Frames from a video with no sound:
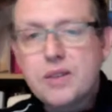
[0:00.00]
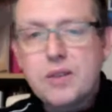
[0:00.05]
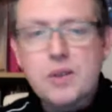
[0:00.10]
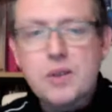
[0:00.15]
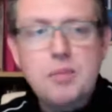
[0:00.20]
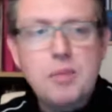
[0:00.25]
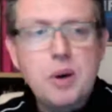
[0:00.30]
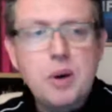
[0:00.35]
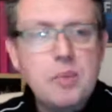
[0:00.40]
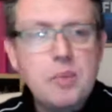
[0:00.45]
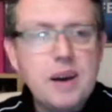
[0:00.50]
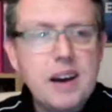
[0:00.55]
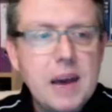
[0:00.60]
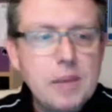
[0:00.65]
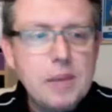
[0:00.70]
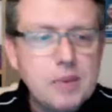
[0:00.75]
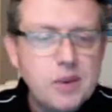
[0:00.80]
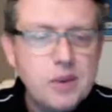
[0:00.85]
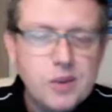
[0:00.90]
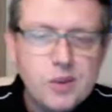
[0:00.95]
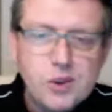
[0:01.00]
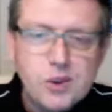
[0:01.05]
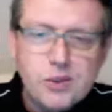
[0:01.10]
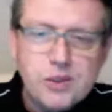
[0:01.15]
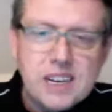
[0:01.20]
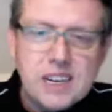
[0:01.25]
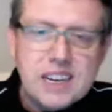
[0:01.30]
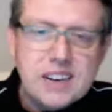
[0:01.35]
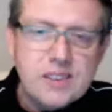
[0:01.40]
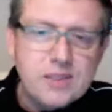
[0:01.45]
if you want to pop a happy
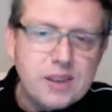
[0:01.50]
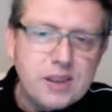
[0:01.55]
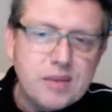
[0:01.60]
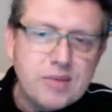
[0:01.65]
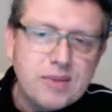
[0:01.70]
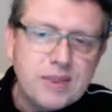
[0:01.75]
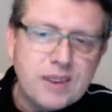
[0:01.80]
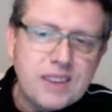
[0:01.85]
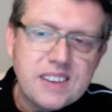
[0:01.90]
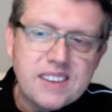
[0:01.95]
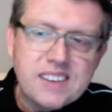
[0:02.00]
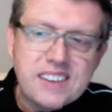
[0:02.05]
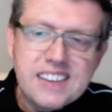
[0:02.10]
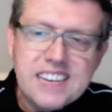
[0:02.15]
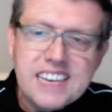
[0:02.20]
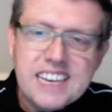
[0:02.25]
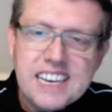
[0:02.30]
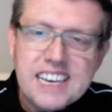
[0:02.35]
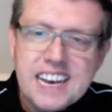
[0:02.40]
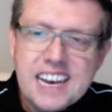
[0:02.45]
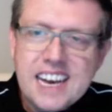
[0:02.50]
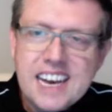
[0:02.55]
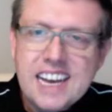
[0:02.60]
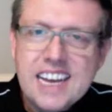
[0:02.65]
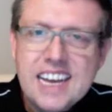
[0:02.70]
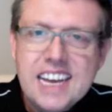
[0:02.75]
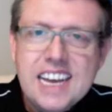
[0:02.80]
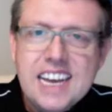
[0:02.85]
story in or something into the